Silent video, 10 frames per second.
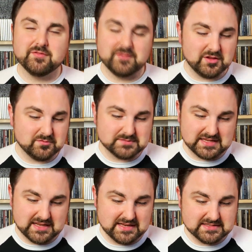films
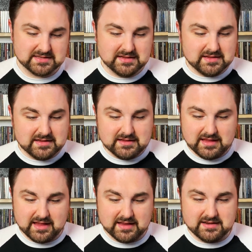in it.
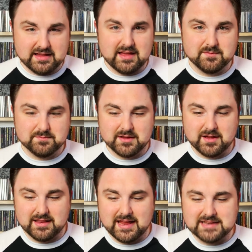And
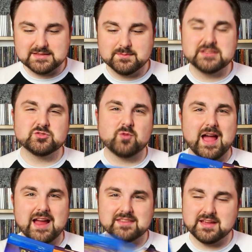I like some of the
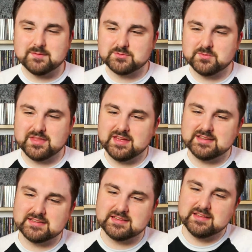swag that comes with
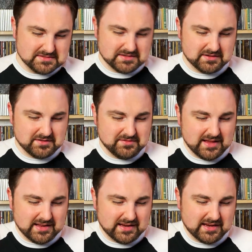it. So, you've
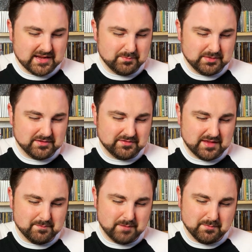got like a couple
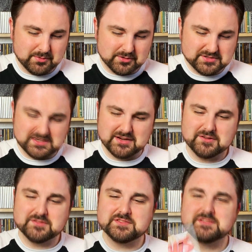of bumper
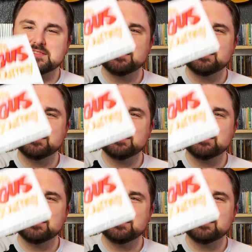stickers.